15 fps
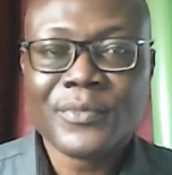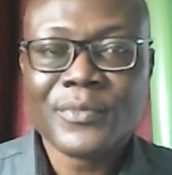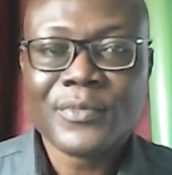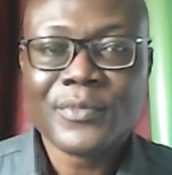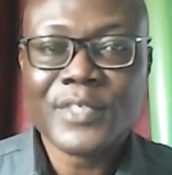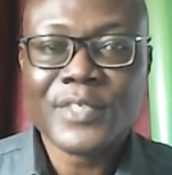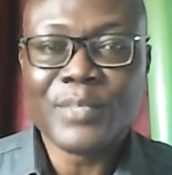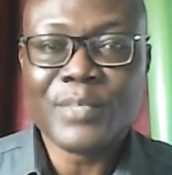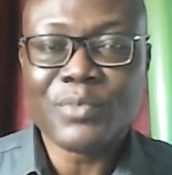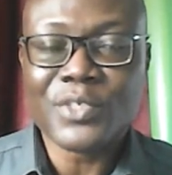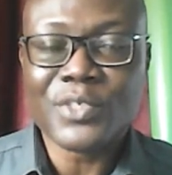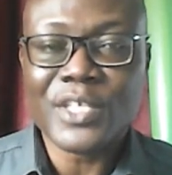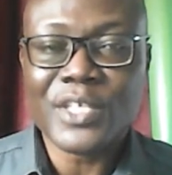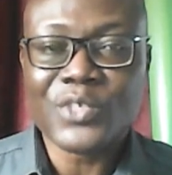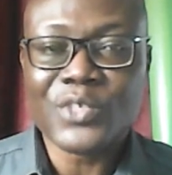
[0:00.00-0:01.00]
the
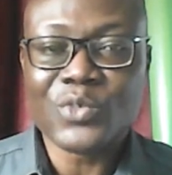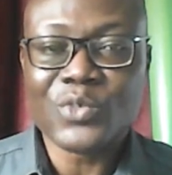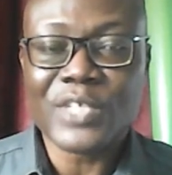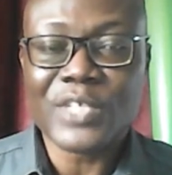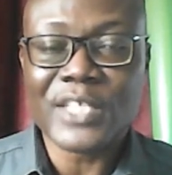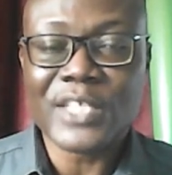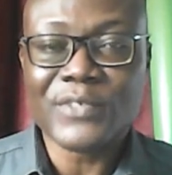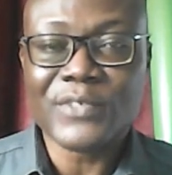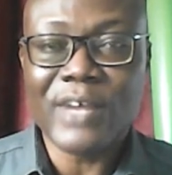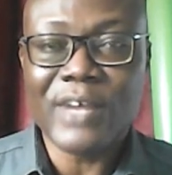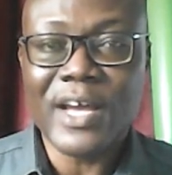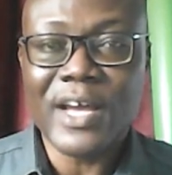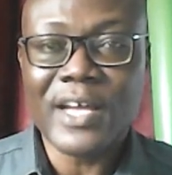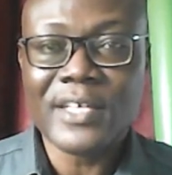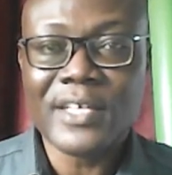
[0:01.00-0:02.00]
process to
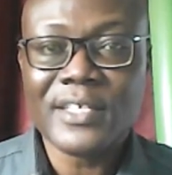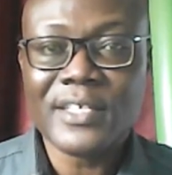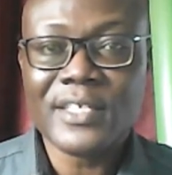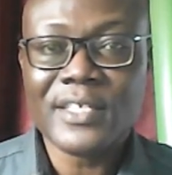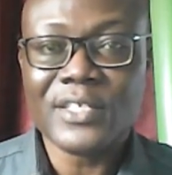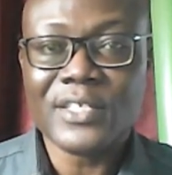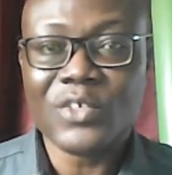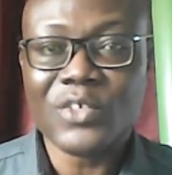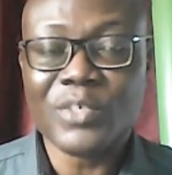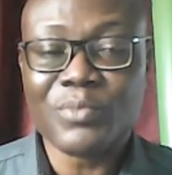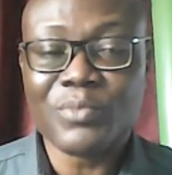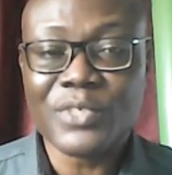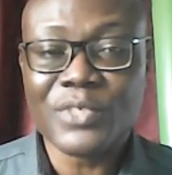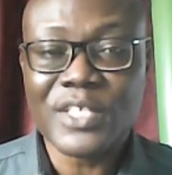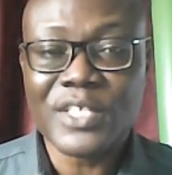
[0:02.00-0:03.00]
transfer heat, or the
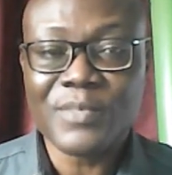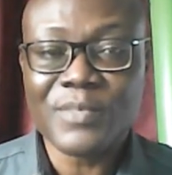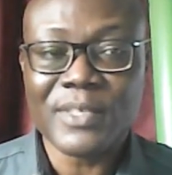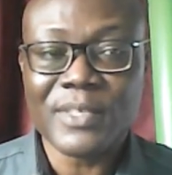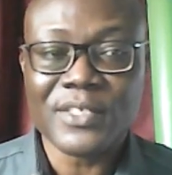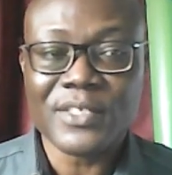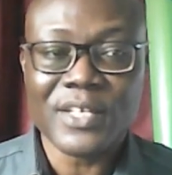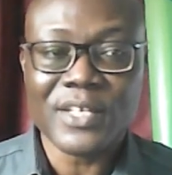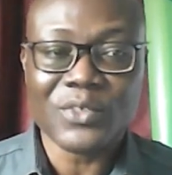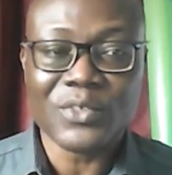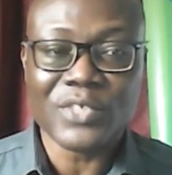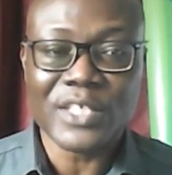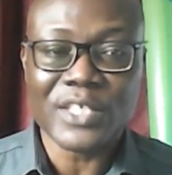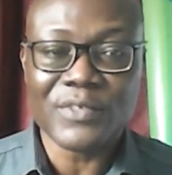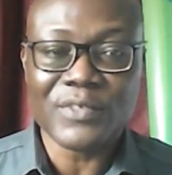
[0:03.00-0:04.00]
process material to
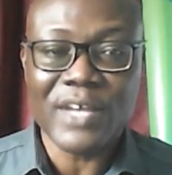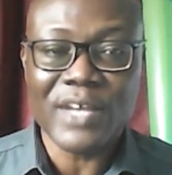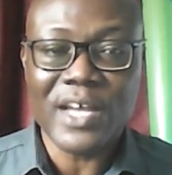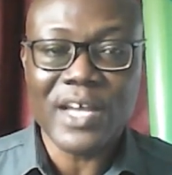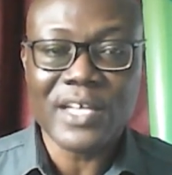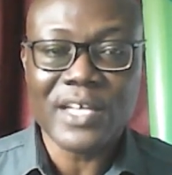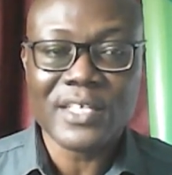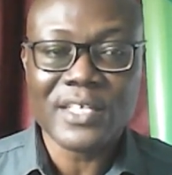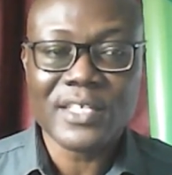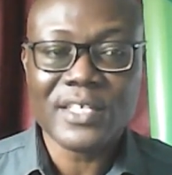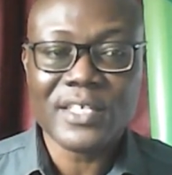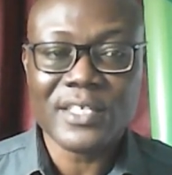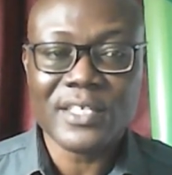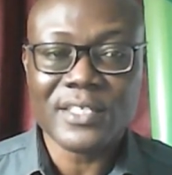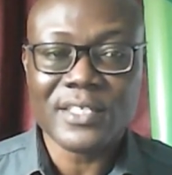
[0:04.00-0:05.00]
transfer
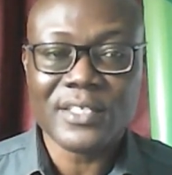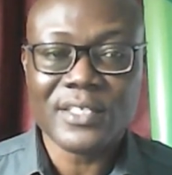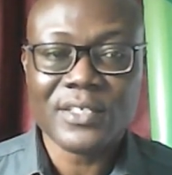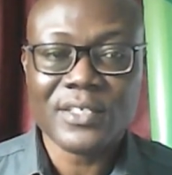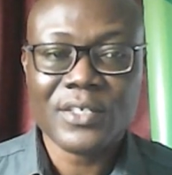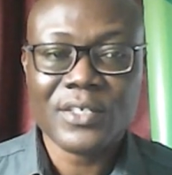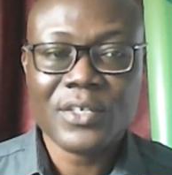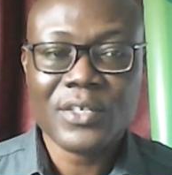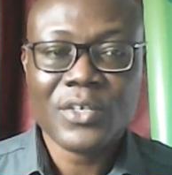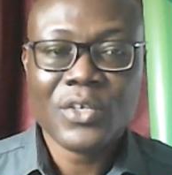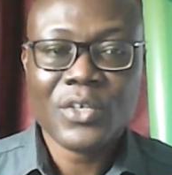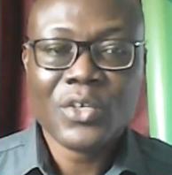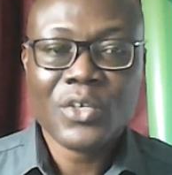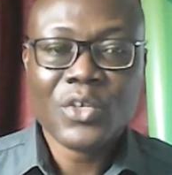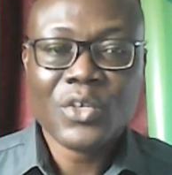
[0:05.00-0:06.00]
heat.
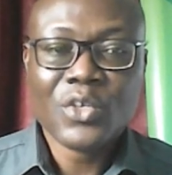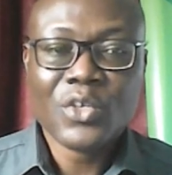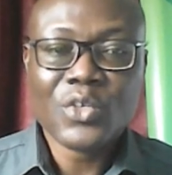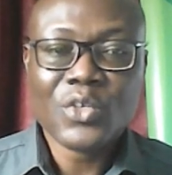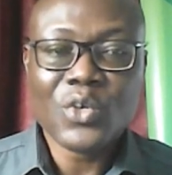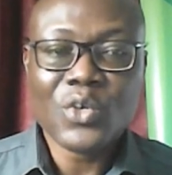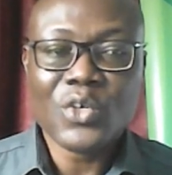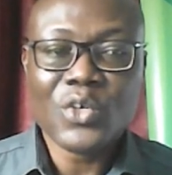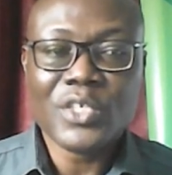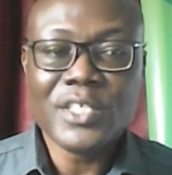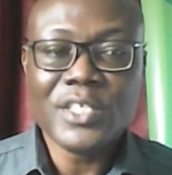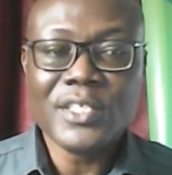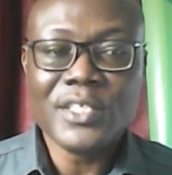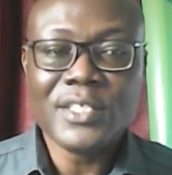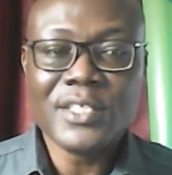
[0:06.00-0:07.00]
So
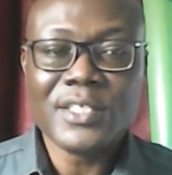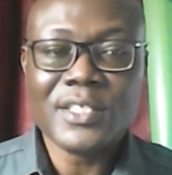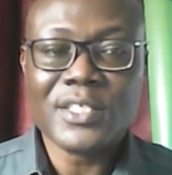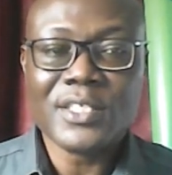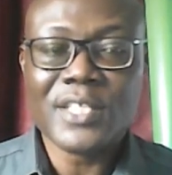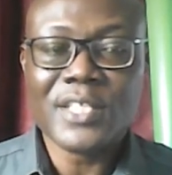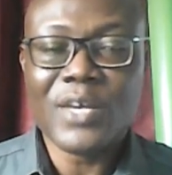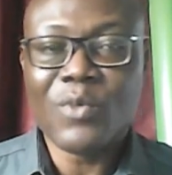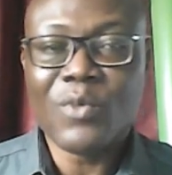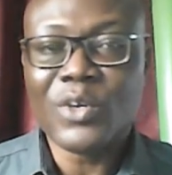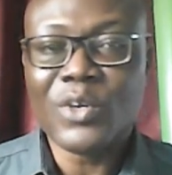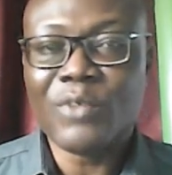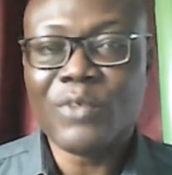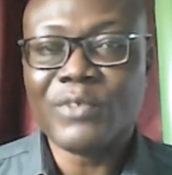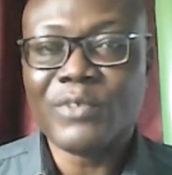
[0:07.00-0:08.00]
this is
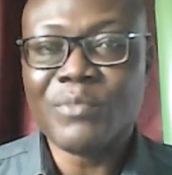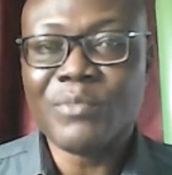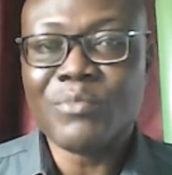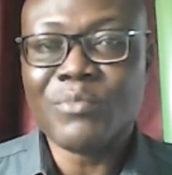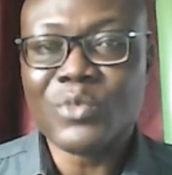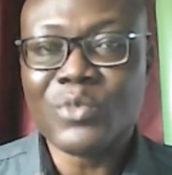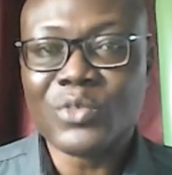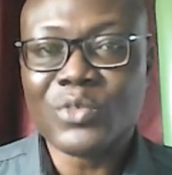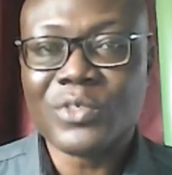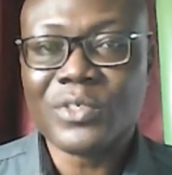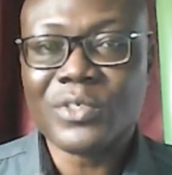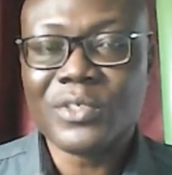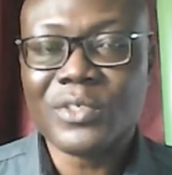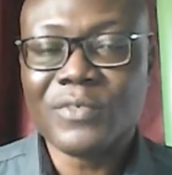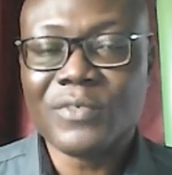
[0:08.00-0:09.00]
one of the most,
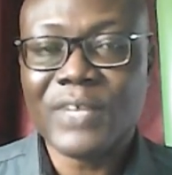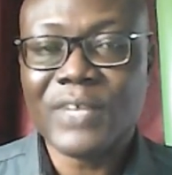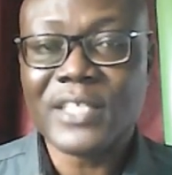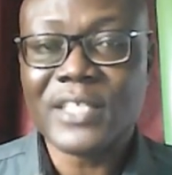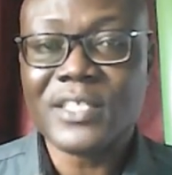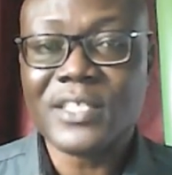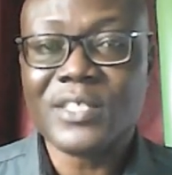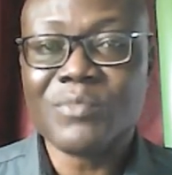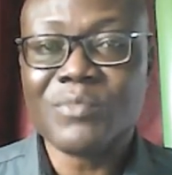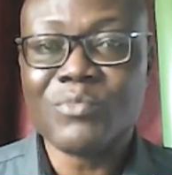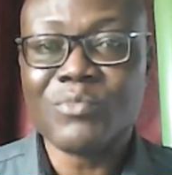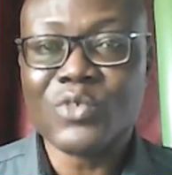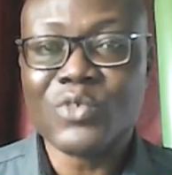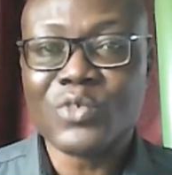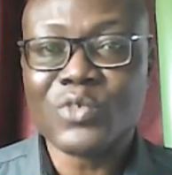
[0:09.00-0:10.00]
in fact, is the
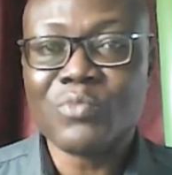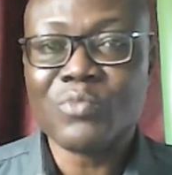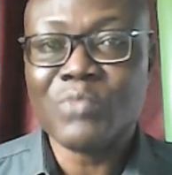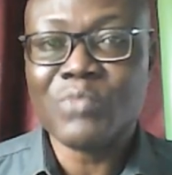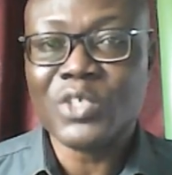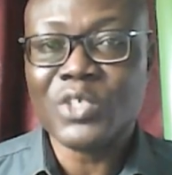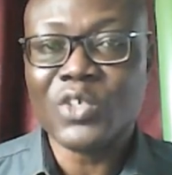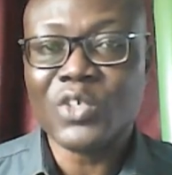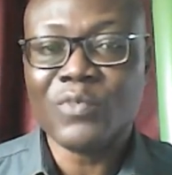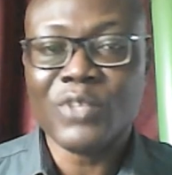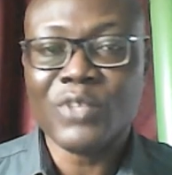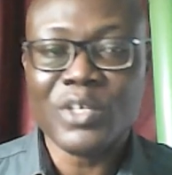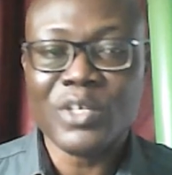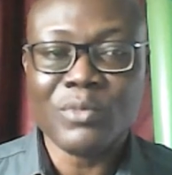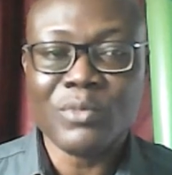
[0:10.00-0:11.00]
most measured
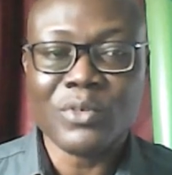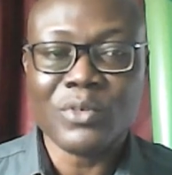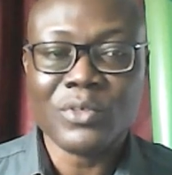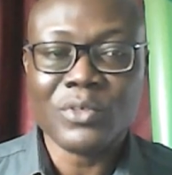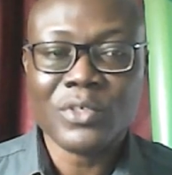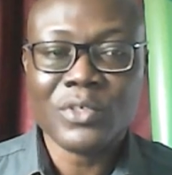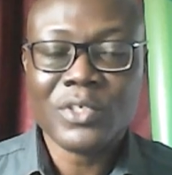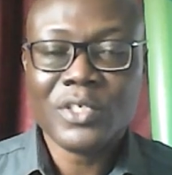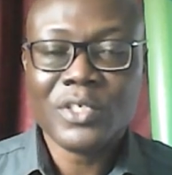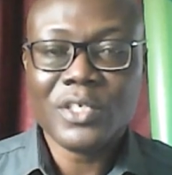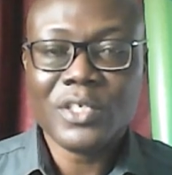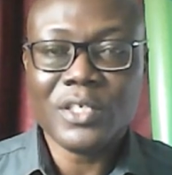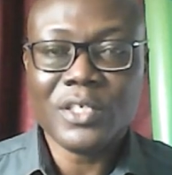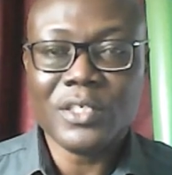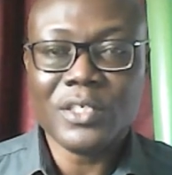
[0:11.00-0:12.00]
variable
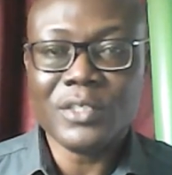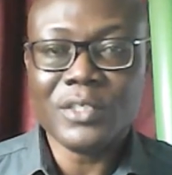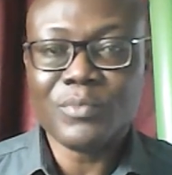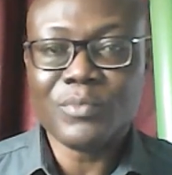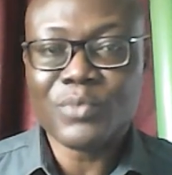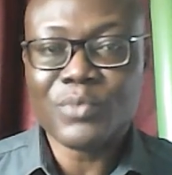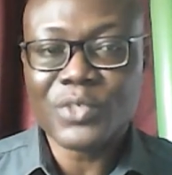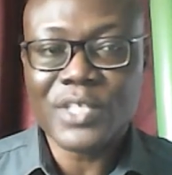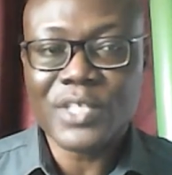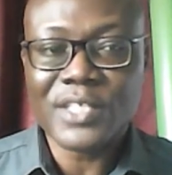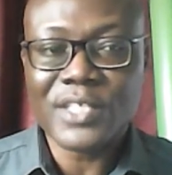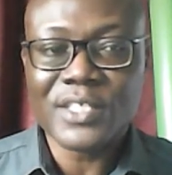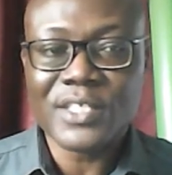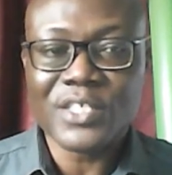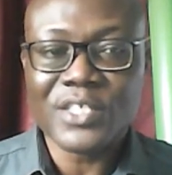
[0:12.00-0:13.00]
in
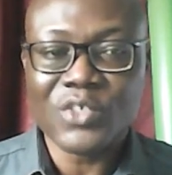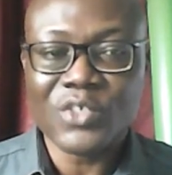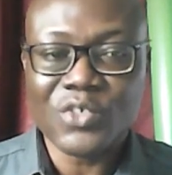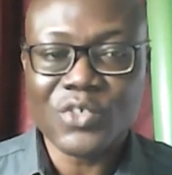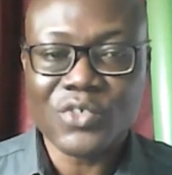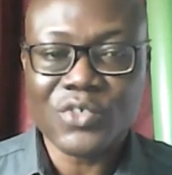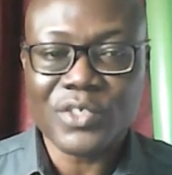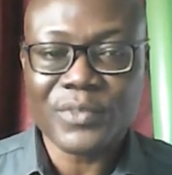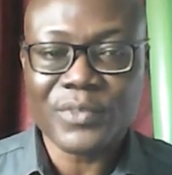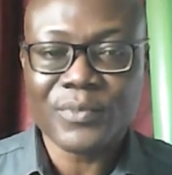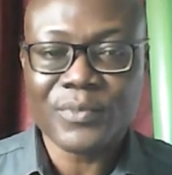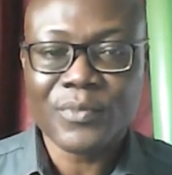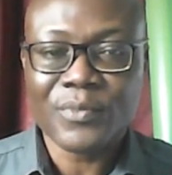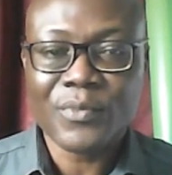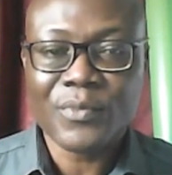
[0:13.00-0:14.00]
process industry.
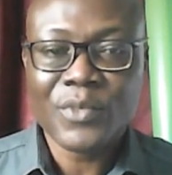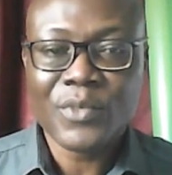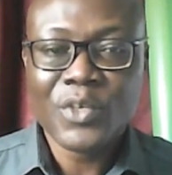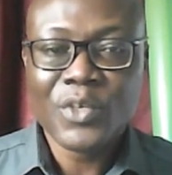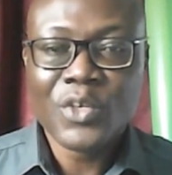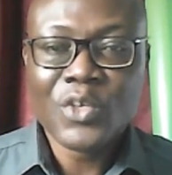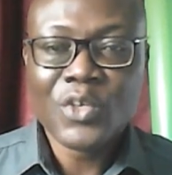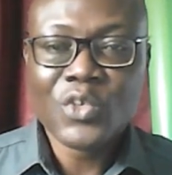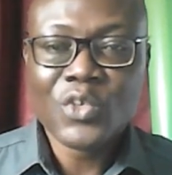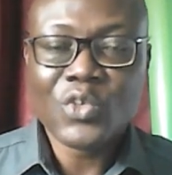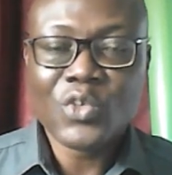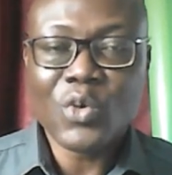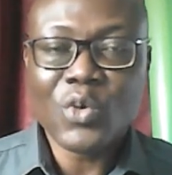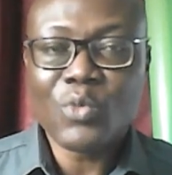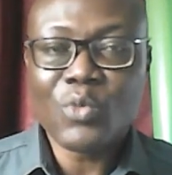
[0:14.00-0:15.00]

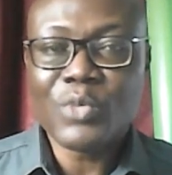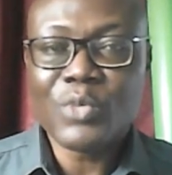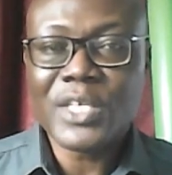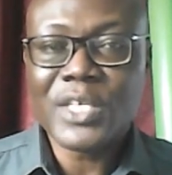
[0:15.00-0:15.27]
So we